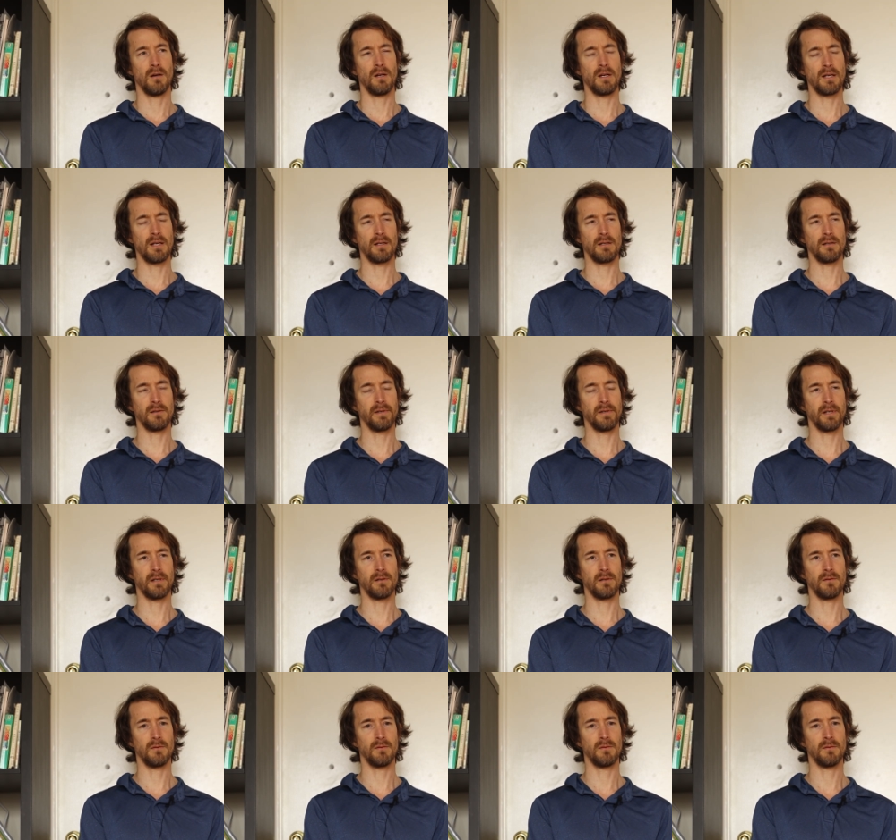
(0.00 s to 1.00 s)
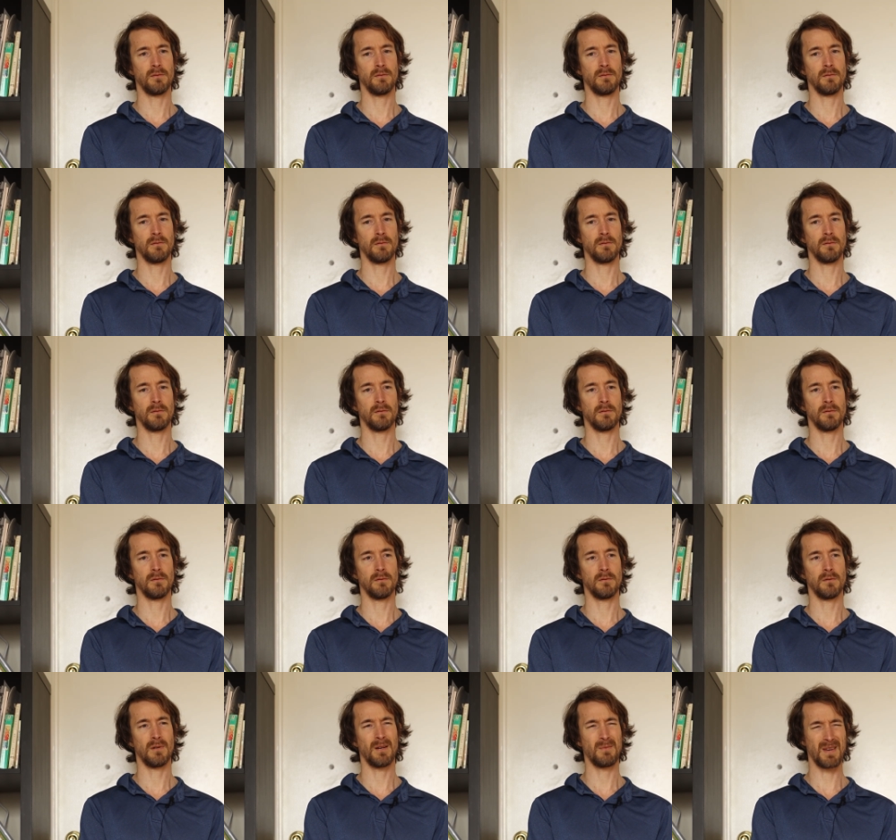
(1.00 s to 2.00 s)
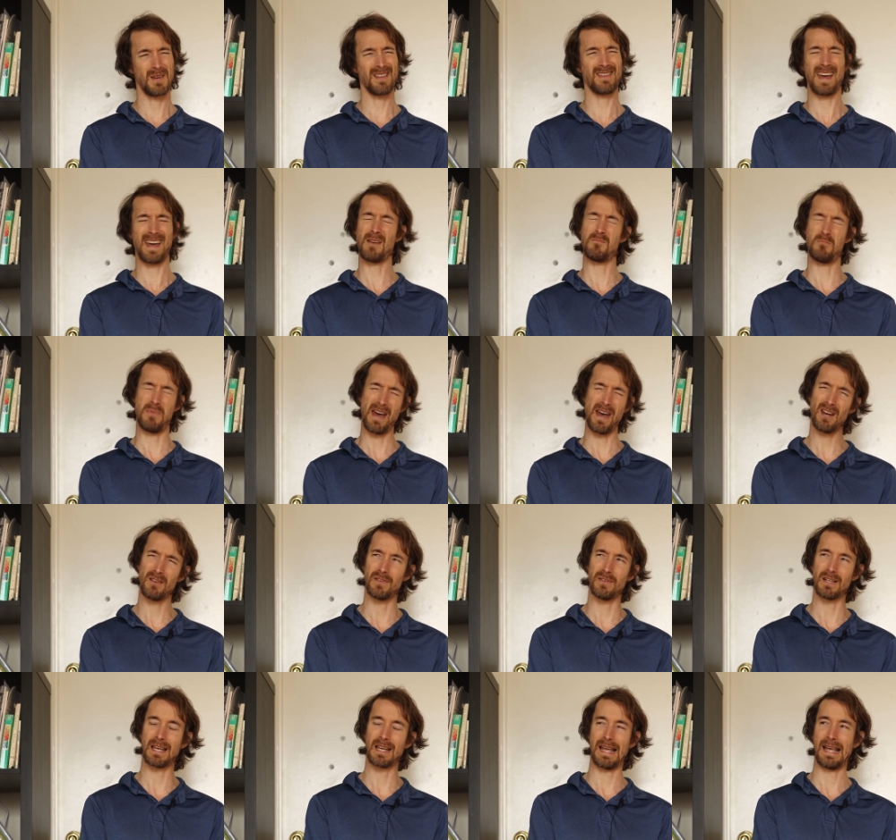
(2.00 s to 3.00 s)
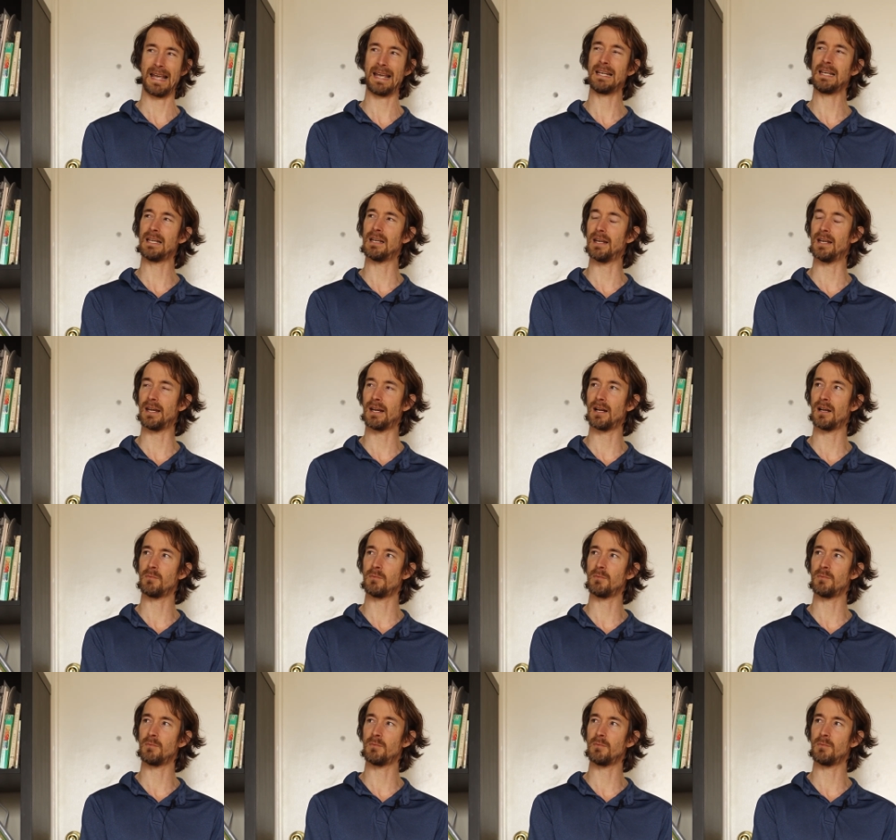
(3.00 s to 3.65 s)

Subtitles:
Well, I'm not that bad of a candidate.